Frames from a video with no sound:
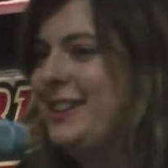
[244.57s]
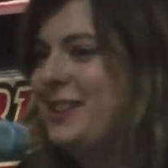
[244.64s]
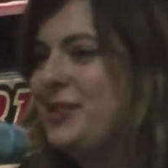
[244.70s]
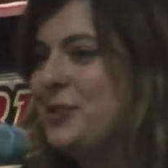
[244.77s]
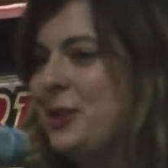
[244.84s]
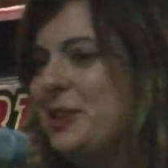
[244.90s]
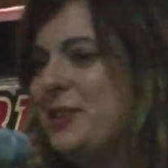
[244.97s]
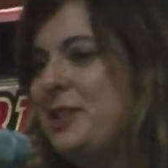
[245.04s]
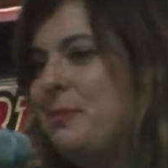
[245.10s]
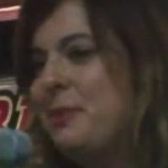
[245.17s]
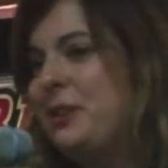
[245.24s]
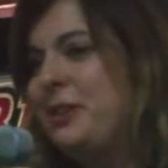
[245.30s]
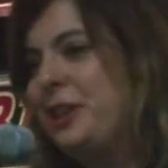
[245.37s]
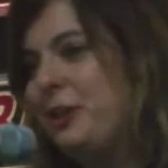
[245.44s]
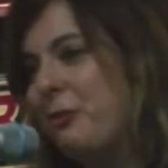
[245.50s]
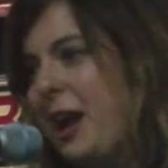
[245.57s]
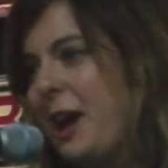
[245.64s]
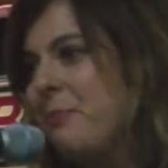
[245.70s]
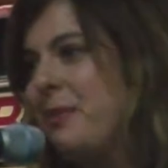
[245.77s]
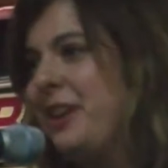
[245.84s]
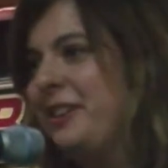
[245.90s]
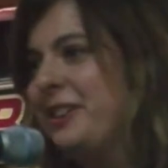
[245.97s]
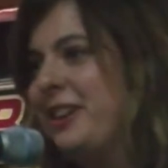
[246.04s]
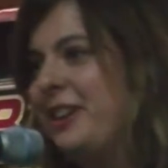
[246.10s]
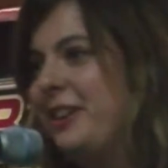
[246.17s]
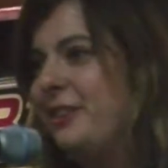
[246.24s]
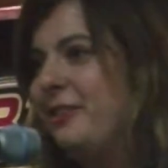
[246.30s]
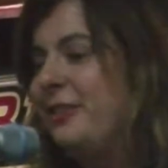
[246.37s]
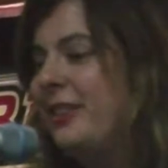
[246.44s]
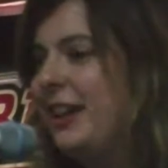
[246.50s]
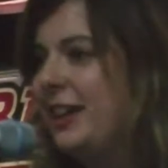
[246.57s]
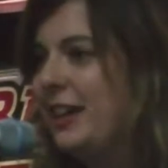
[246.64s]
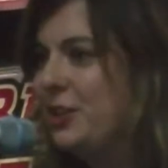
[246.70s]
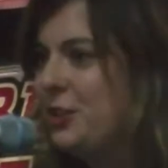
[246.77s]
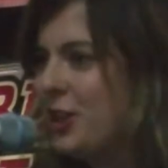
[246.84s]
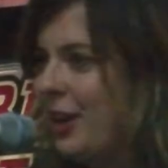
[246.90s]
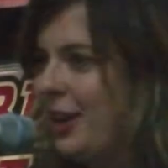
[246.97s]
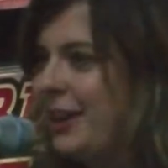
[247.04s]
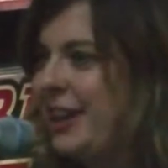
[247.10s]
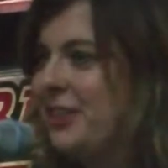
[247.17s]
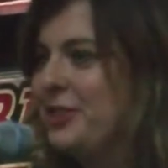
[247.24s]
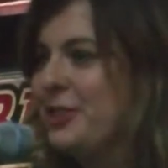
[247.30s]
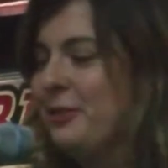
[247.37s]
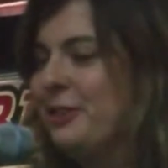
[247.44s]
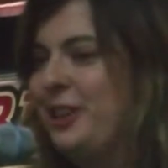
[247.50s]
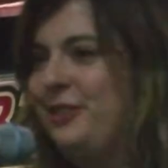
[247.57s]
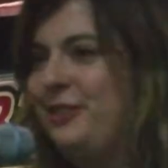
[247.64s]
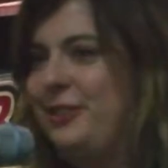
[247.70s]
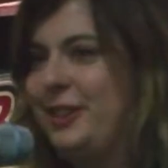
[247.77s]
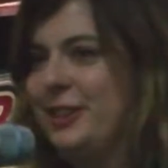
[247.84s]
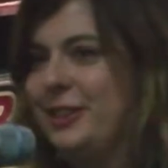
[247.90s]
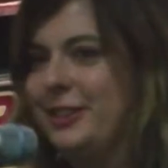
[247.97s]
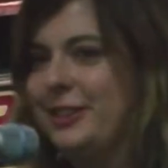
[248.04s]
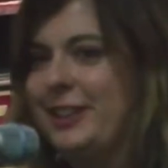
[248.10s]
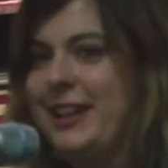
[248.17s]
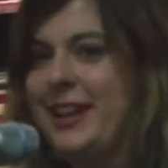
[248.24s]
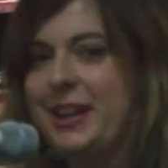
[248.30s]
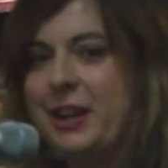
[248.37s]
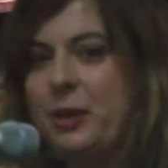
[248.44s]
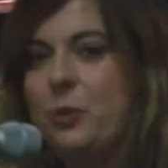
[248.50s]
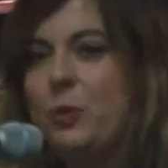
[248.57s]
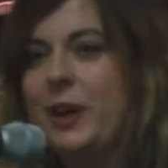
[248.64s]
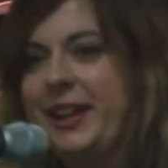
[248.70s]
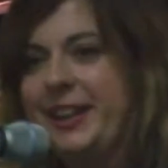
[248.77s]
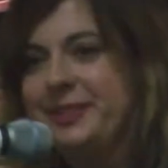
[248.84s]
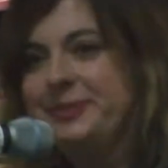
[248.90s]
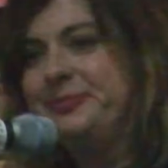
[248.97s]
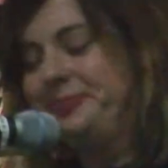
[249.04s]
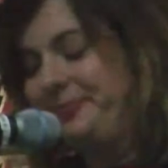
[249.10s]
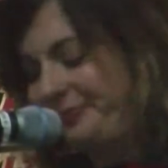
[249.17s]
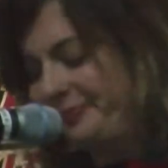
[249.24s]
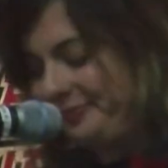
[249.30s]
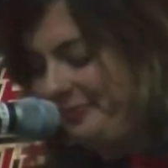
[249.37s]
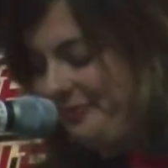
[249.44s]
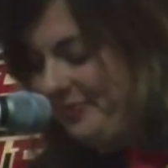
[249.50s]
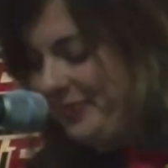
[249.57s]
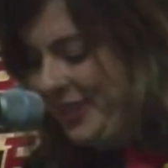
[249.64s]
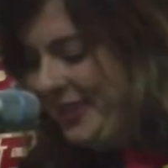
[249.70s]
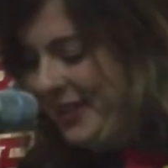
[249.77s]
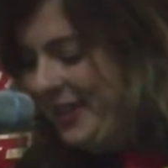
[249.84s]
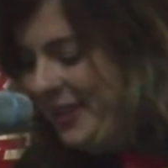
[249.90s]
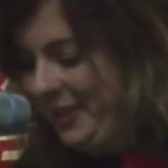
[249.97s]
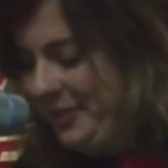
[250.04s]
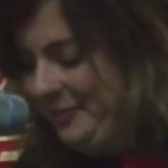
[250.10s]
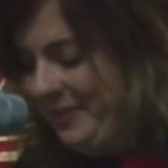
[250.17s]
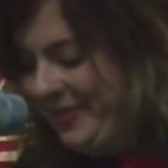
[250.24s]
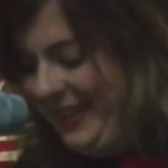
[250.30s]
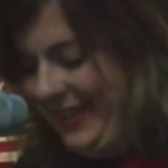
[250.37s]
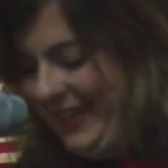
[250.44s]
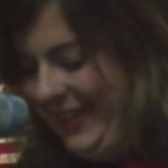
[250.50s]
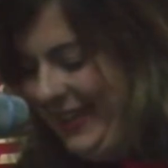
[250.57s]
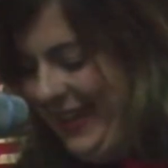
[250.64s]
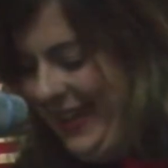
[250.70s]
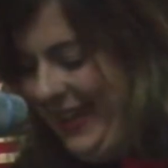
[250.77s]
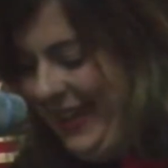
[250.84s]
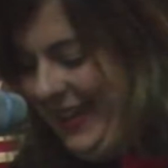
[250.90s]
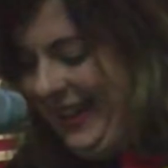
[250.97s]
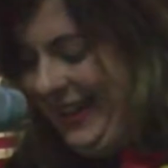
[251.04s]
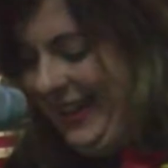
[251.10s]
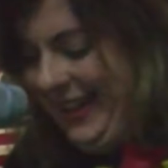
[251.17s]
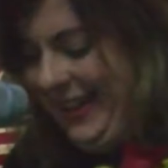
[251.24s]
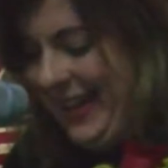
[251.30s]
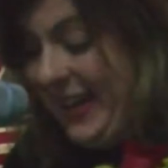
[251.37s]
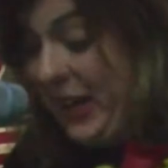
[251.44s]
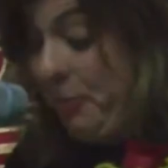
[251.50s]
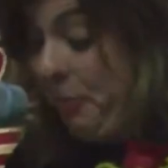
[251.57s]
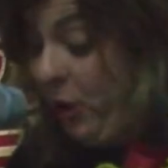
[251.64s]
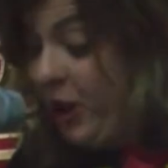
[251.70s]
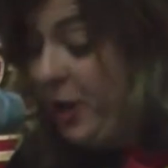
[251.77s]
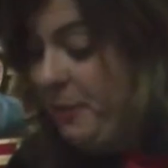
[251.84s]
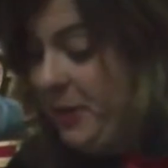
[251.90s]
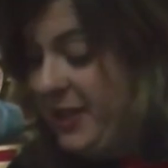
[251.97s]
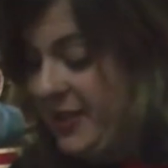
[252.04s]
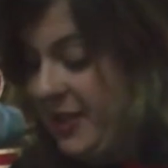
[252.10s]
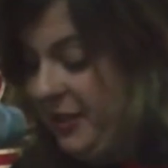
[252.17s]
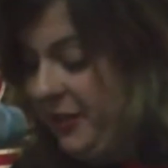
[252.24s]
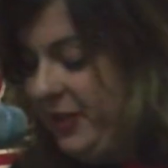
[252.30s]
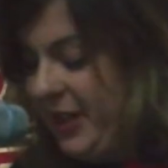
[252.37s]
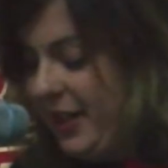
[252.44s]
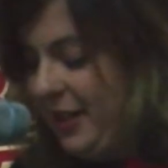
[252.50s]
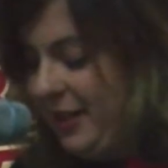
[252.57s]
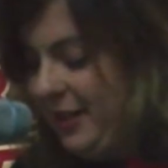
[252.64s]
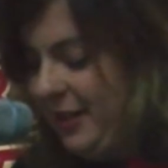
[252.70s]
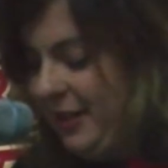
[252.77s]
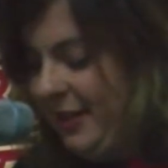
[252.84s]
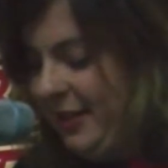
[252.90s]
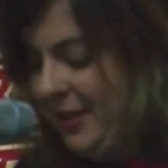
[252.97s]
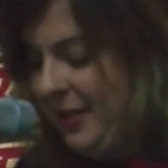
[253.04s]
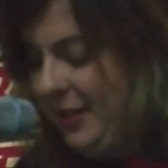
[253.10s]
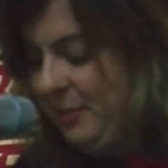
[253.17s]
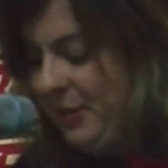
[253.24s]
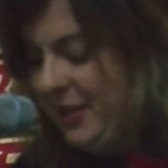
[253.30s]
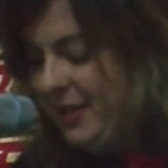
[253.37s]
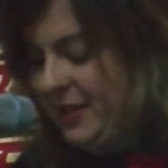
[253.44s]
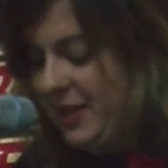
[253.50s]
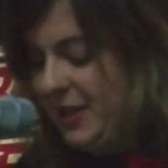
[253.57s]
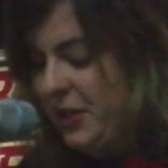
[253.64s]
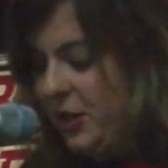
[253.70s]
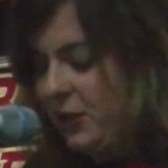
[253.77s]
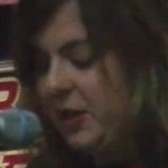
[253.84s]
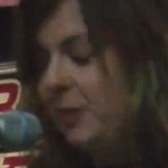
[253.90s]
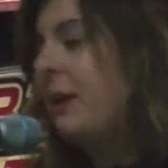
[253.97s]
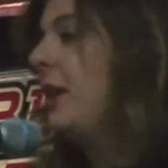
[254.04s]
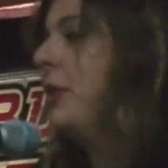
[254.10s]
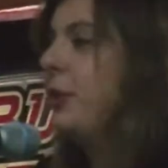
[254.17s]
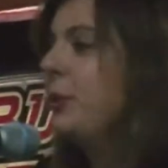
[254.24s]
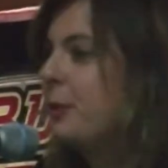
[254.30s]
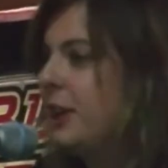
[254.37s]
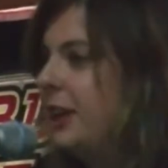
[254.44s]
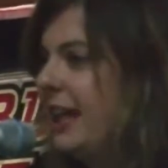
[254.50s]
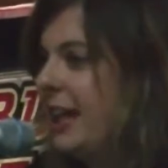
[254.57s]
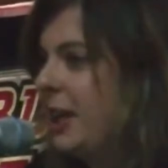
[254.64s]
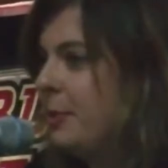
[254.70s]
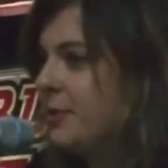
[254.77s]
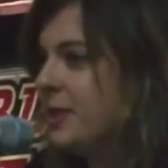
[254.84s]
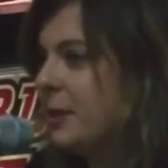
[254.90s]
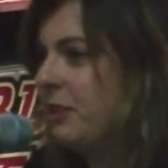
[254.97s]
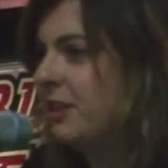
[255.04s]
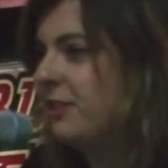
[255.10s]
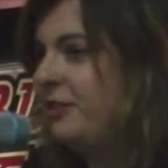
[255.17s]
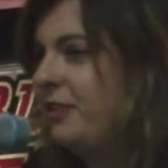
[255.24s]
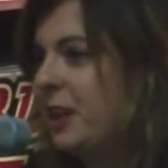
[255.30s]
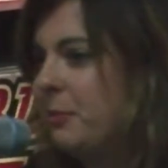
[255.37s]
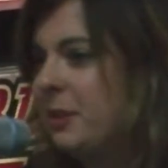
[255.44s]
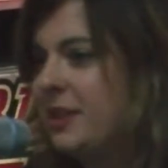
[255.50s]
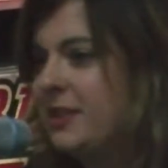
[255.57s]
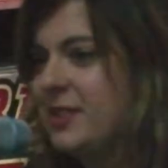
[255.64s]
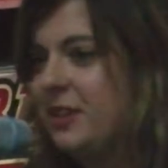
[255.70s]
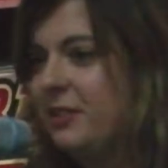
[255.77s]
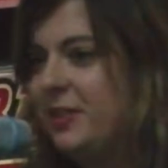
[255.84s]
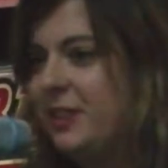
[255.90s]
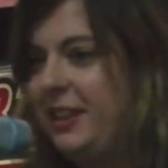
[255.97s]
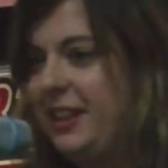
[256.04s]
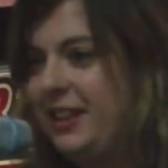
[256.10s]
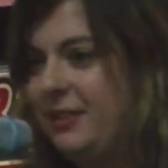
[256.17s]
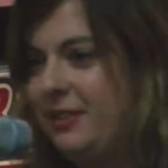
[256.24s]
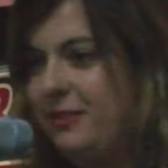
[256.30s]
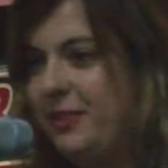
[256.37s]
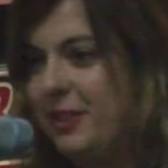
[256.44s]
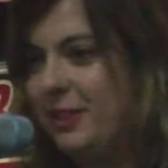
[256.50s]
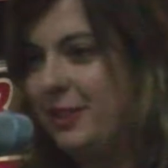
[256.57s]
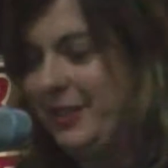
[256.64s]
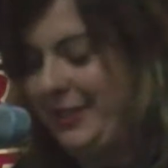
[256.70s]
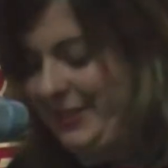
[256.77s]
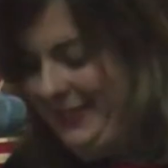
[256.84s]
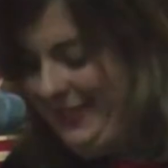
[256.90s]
So I typically grab my glove and I jog out to right field and I wait. And I park myself there because I know in about 3 games I'm gonna find myself in the infield.